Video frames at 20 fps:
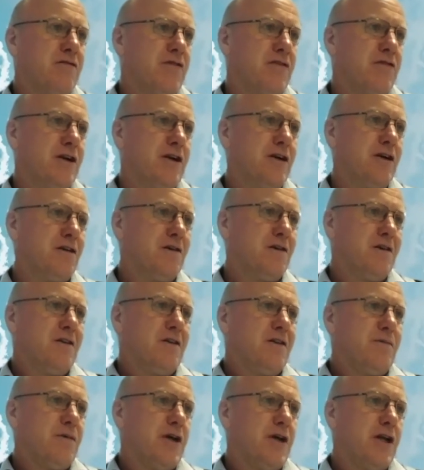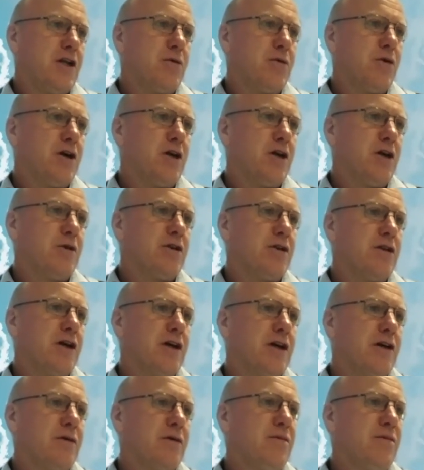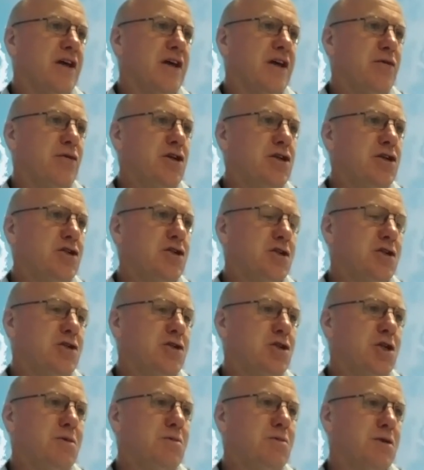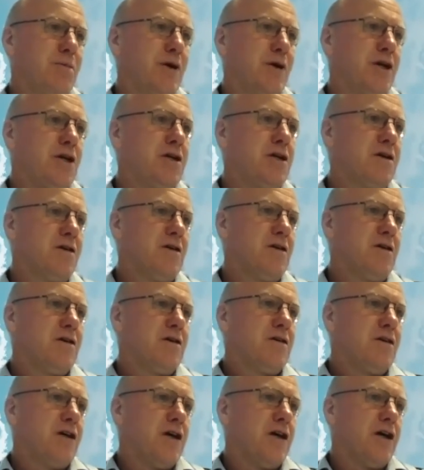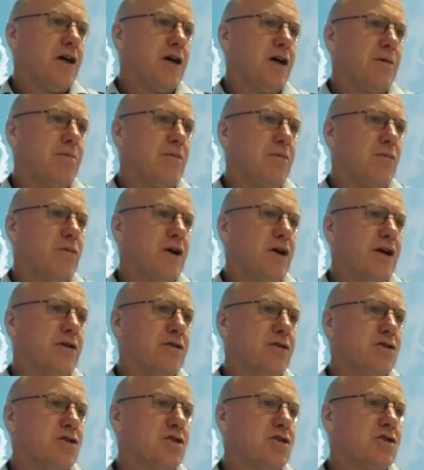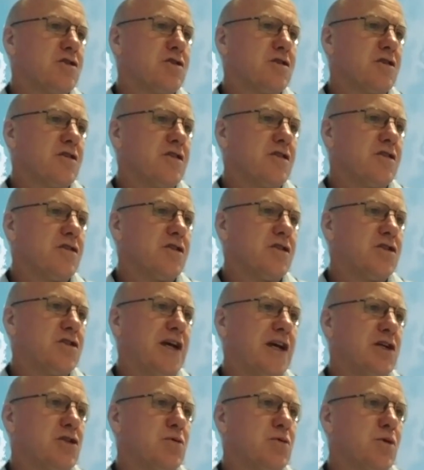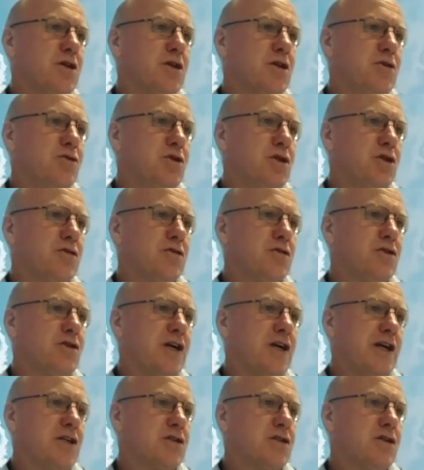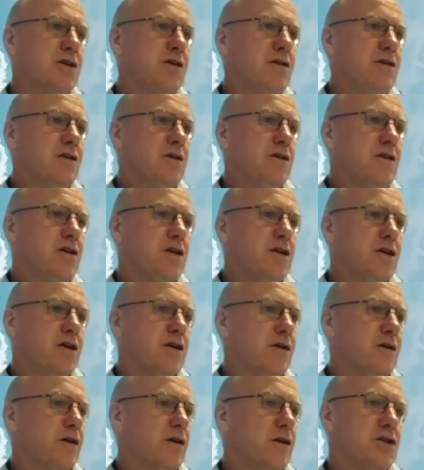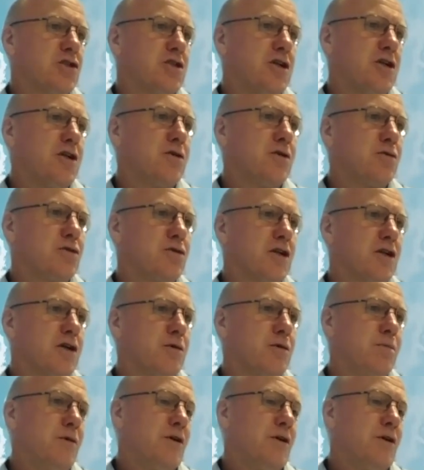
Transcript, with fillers: friendly anyway, but they're they're easy and cheap to make. Um, whereas the tanks we're using on the tractor are, are, steel. So